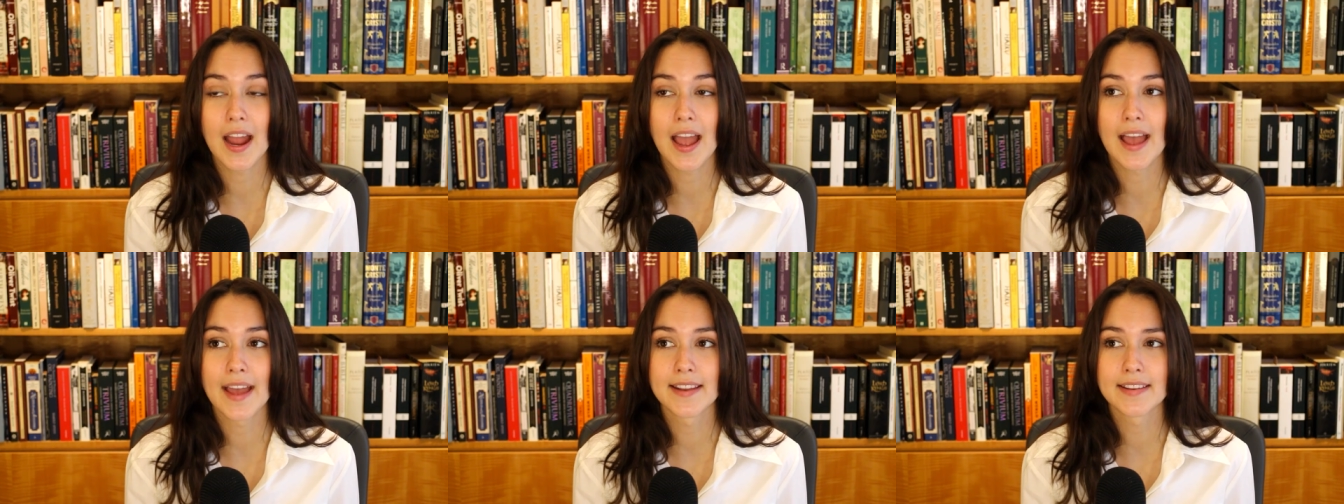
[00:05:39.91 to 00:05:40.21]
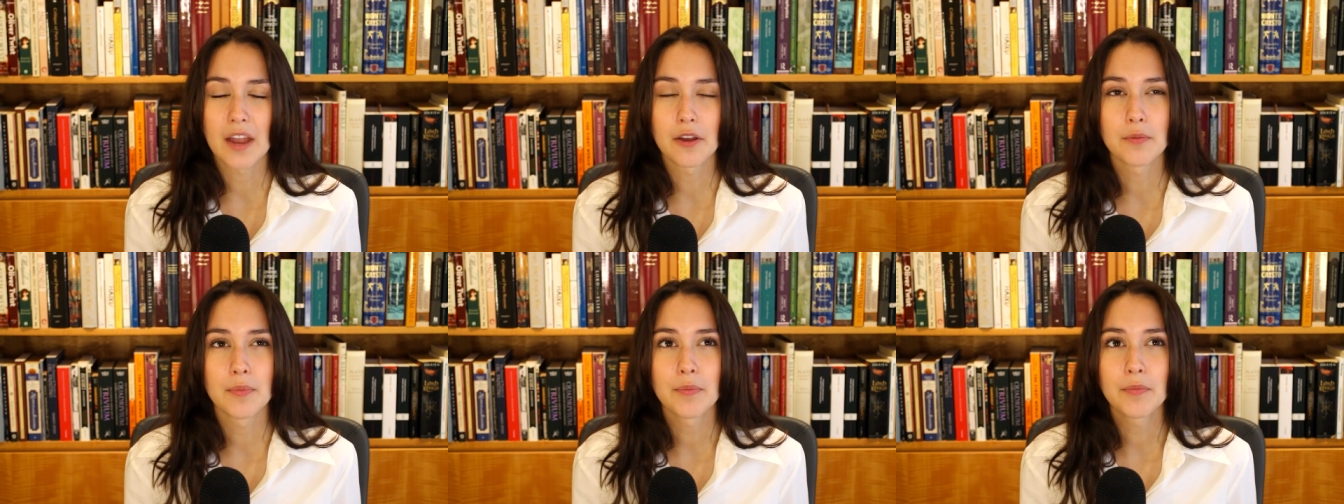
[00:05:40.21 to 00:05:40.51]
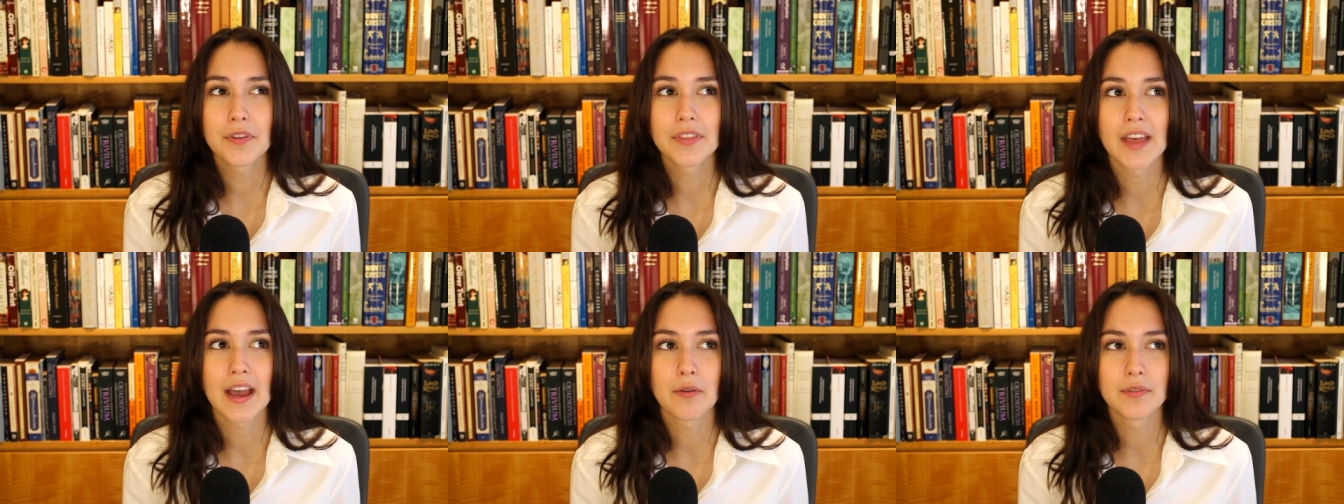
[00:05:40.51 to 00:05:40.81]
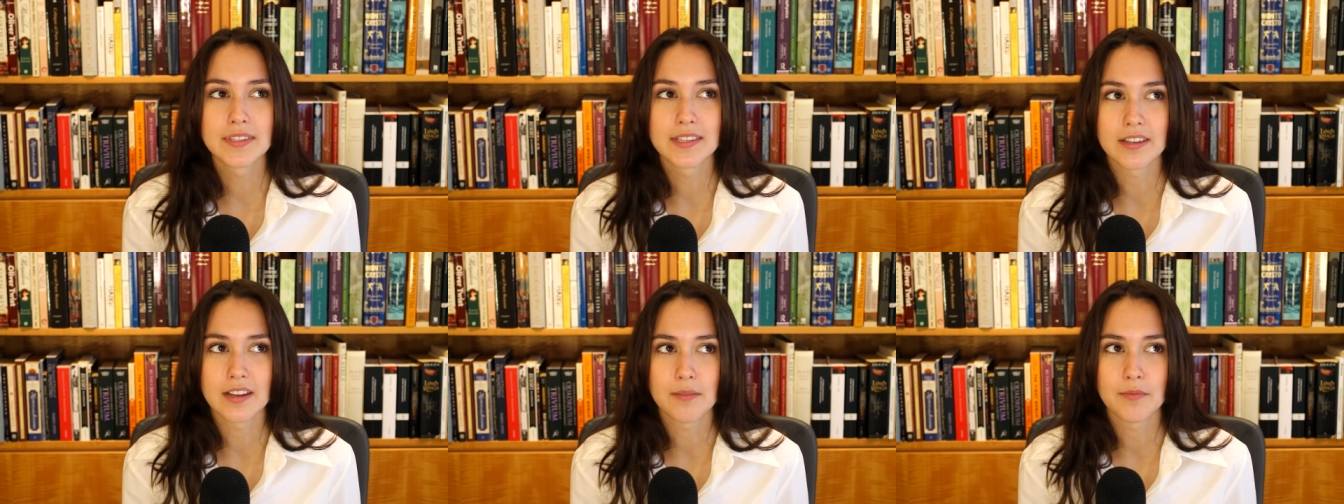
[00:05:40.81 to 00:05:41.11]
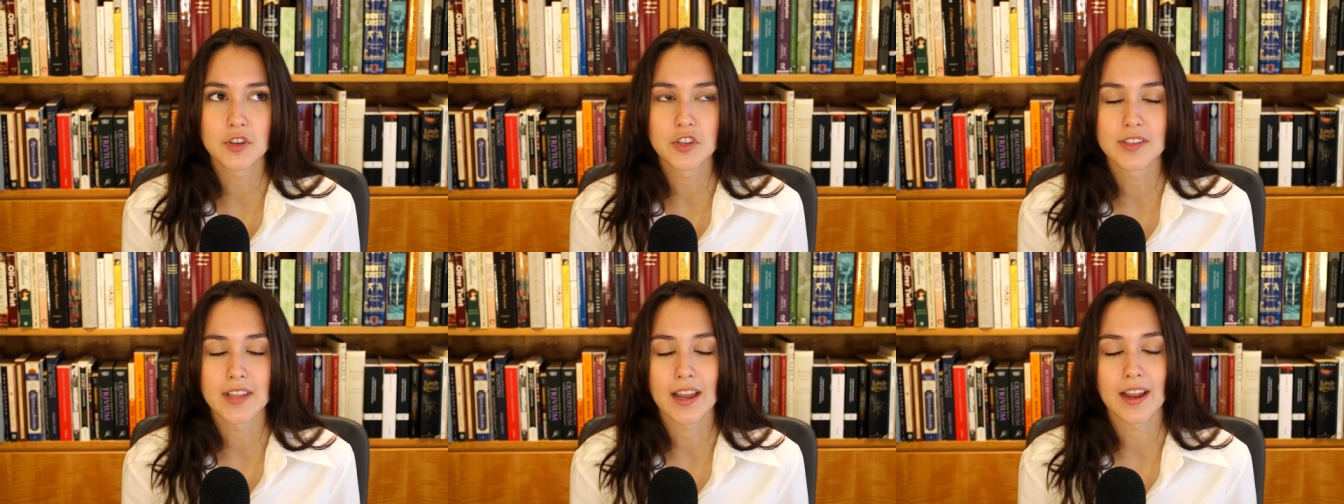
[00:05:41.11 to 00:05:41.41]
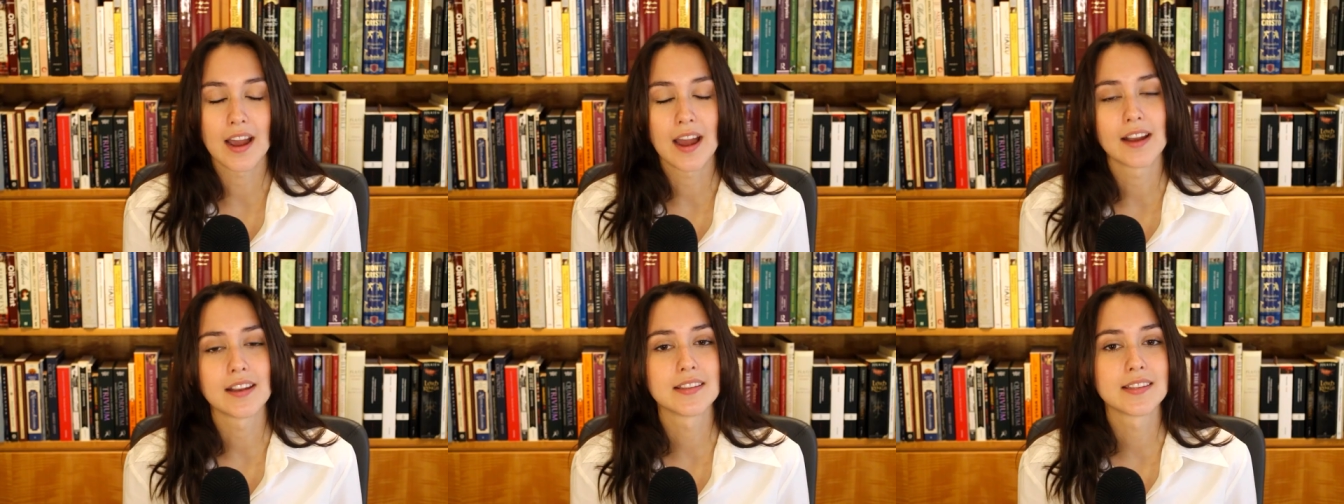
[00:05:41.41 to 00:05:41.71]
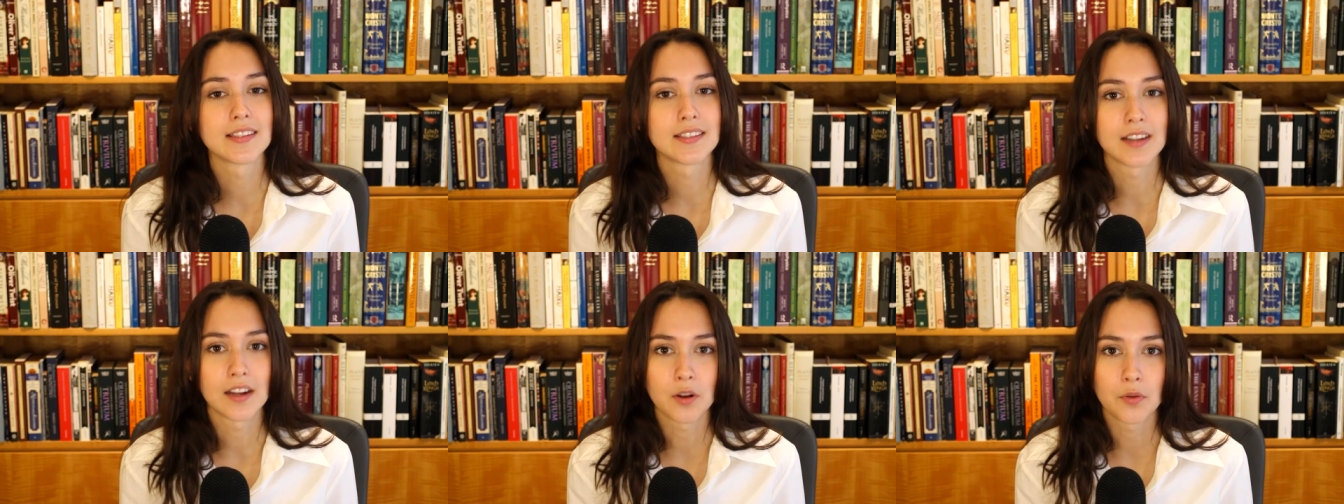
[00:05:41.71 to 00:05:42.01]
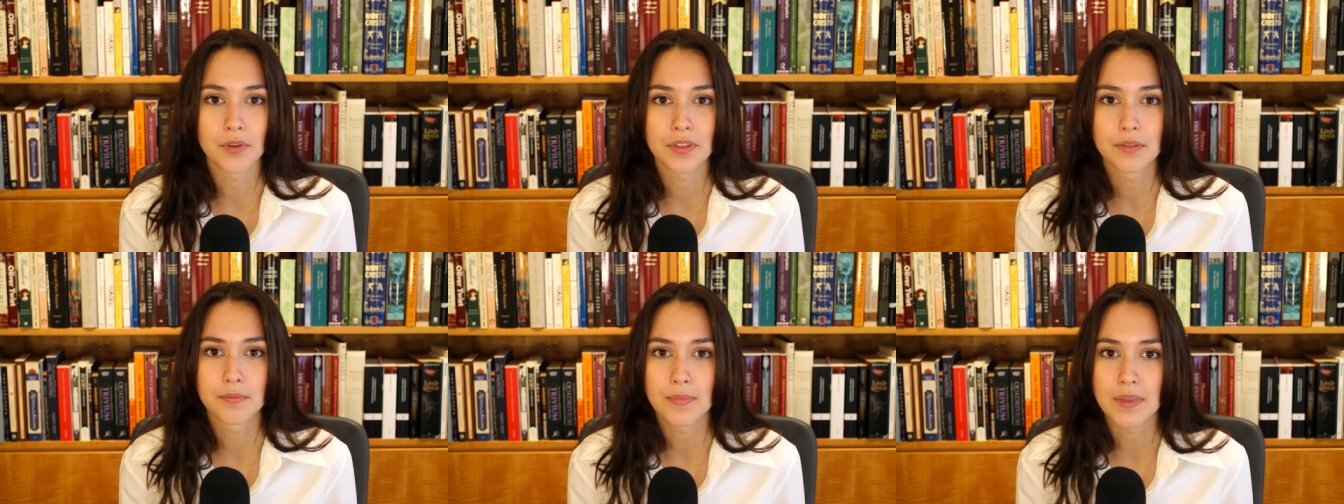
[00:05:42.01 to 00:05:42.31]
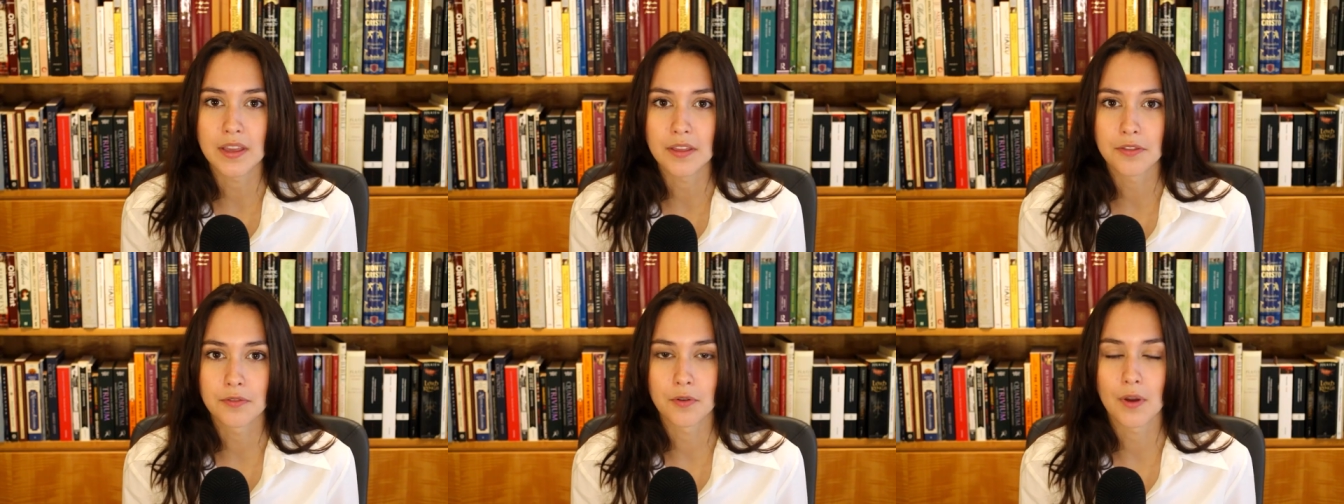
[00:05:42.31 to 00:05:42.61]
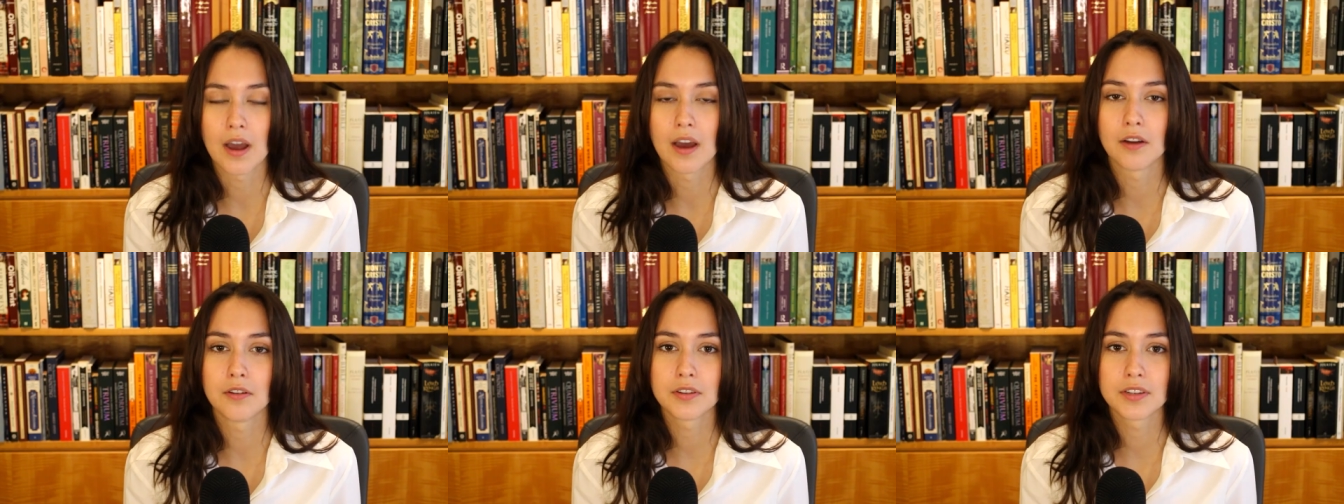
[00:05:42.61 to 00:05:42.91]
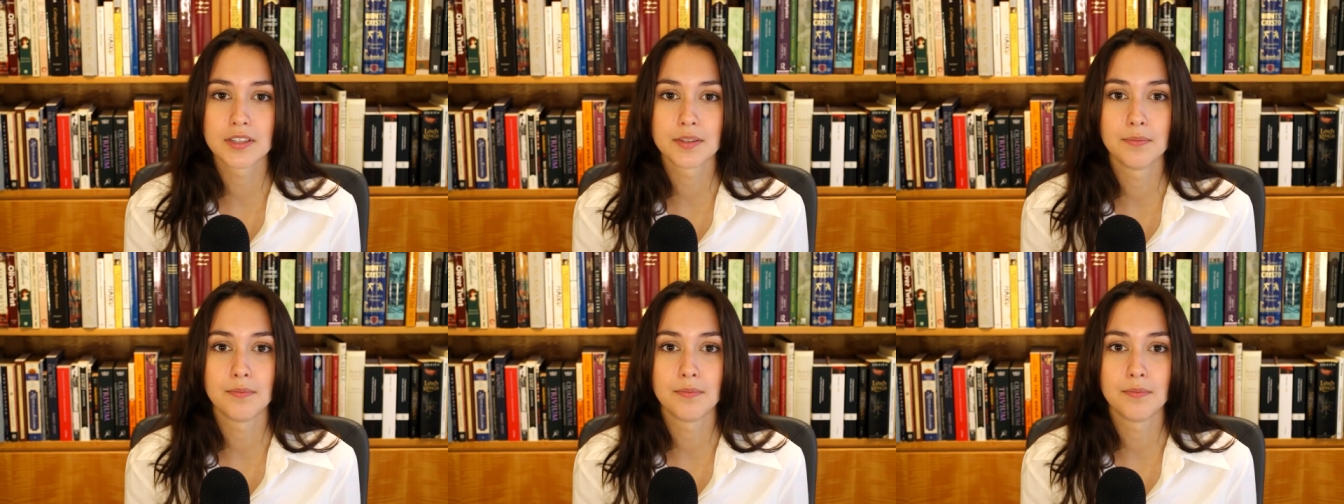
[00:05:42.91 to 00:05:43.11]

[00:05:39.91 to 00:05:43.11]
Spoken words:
and I remember that was an image that kind of stuck with me throughout